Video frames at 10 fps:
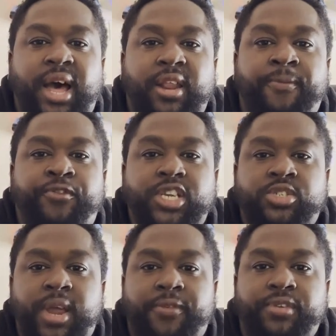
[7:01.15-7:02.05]
of foot
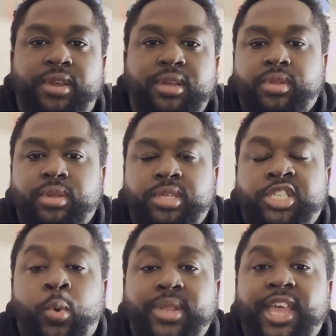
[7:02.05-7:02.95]
traffic.
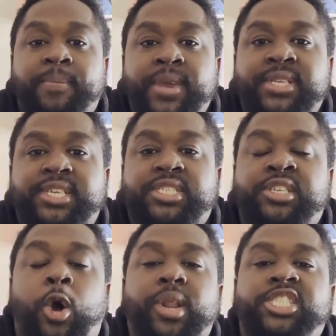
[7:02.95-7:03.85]
So what that means is
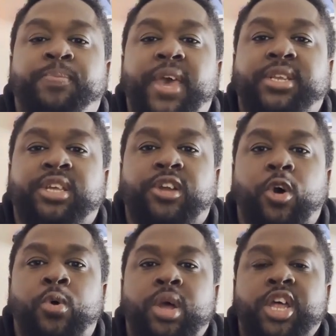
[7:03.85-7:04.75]
don't expect to
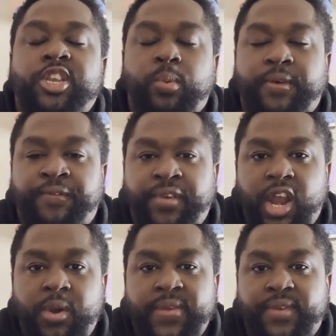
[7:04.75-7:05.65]
go to a
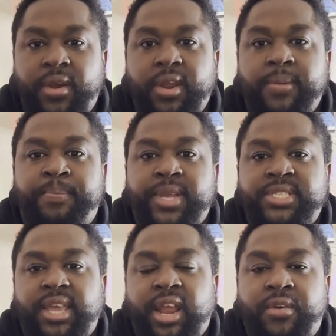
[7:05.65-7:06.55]
very, very
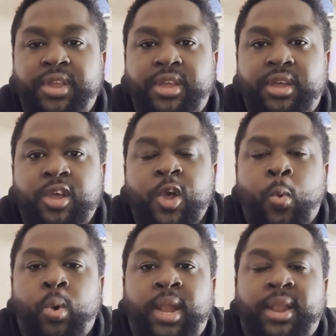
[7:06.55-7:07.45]
busy area
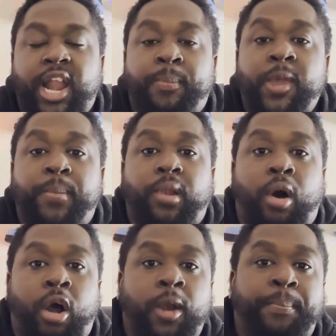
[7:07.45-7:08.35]
where a lot of people
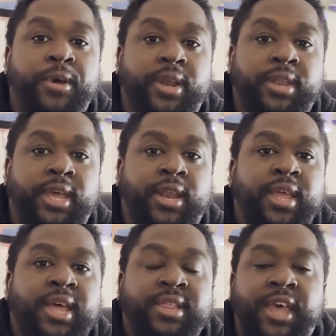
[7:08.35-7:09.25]
are putting in
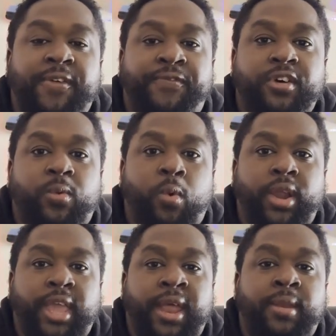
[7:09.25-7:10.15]
that
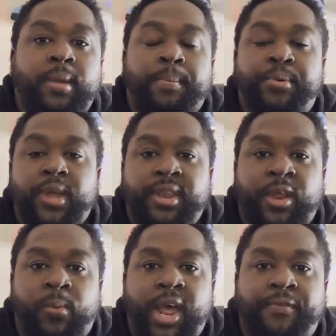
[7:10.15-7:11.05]
footwork and putting
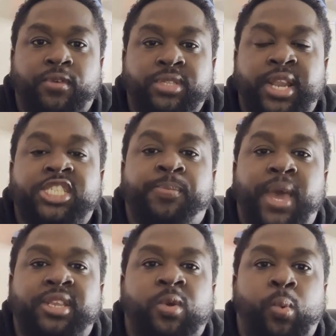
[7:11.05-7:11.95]
in raffles and
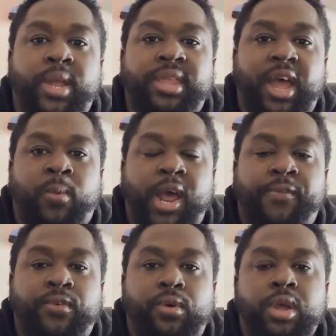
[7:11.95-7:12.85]
expect to win that
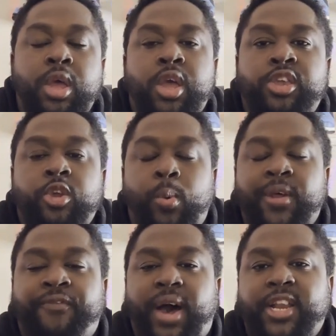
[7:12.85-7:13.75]
raffle. You want
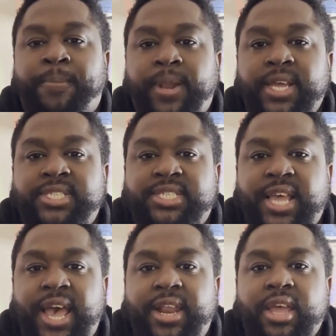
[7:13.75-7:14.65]
to find the places
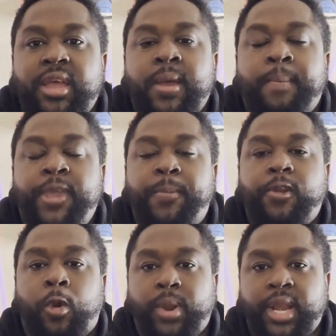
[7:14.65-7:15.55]
that people
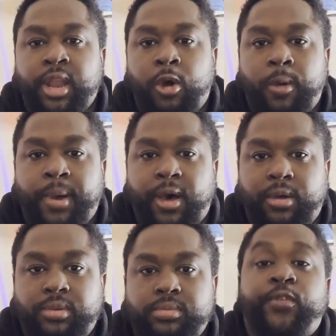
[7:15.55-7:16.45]
don't really know
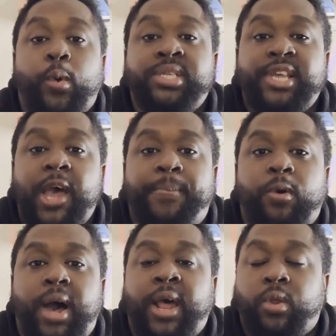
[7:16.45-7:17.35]
about. For example,
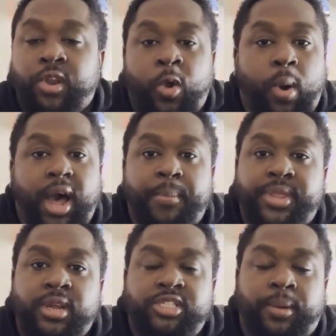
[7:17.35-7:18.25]
I don't know why, but
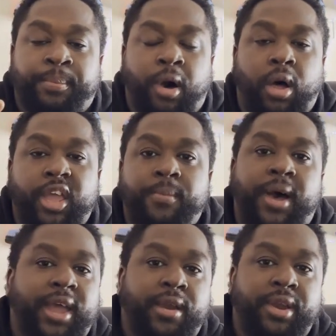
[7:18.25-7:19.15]
there's a mall in
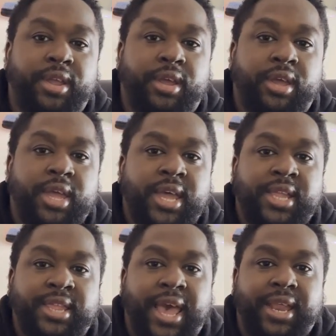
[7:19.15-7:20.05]
my area
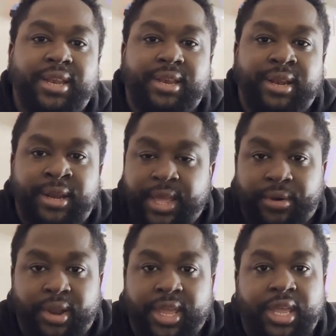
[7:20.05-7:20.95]
that
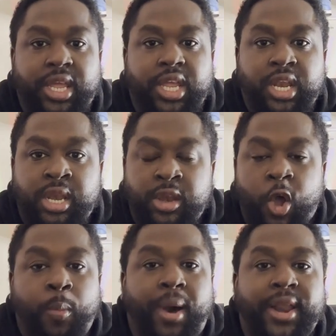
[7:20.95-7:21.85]
literally
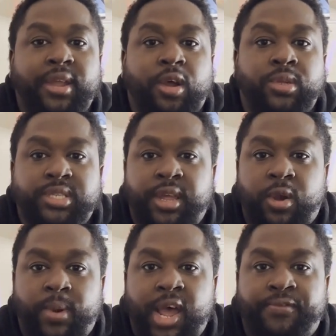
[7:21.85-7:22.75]
nobody goes to enter
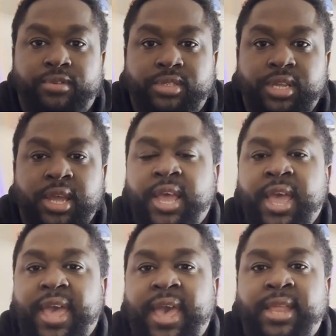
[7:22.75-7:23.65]
raffles.
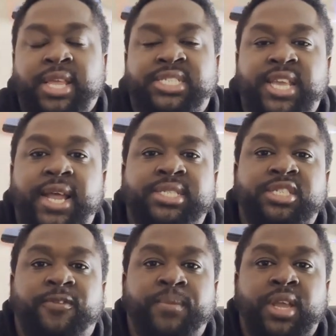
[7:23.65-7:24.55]
And the chances
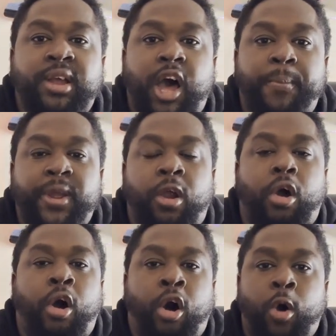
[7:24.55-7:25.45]
of me copying are
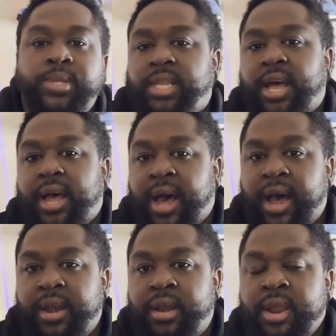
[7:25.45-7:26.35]
always a lot
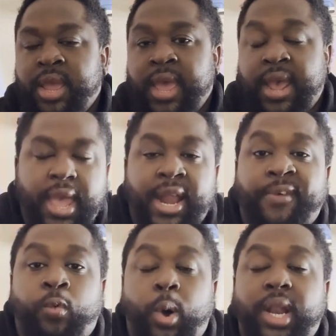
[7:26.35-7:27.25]
higher. And
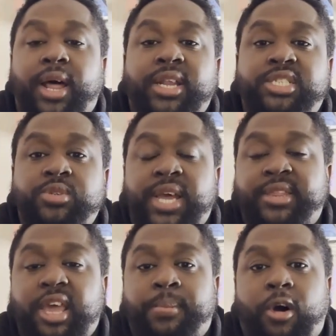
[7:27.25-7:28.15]
I've won a lot of shoes at
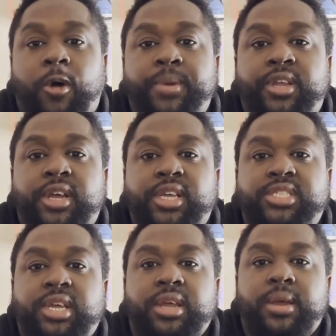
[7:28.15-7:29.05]
that mall
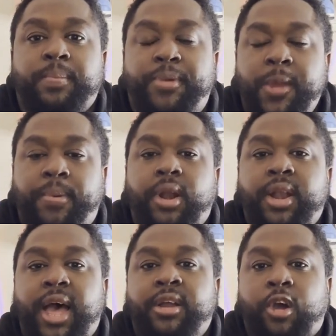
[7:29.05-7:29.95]
because people are
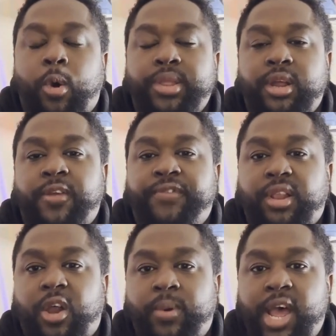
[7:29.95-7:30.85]
not going there to fill
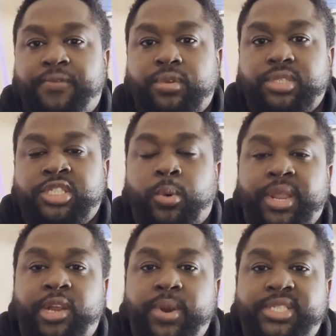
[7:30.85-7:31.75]
out raffles, so it
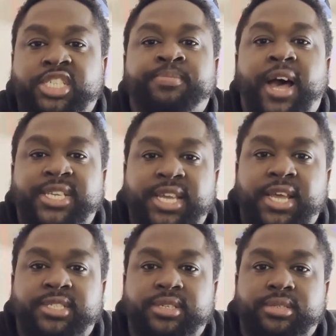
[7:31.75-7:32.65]
increases my
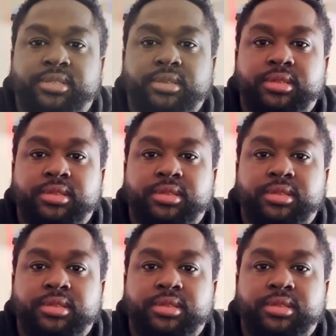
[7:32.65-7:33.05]
chances.